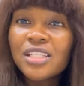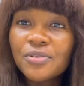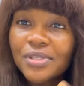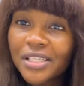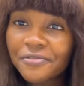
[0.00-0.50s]

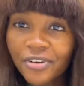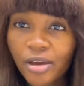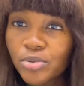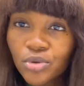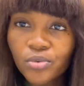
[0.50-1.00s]
they really
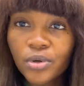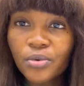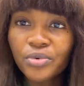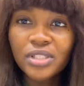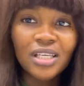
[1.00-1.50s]
vibe so
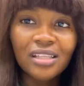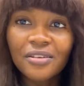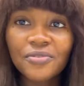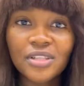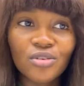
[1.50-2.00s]
well with and
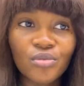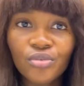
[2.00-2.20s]
everything,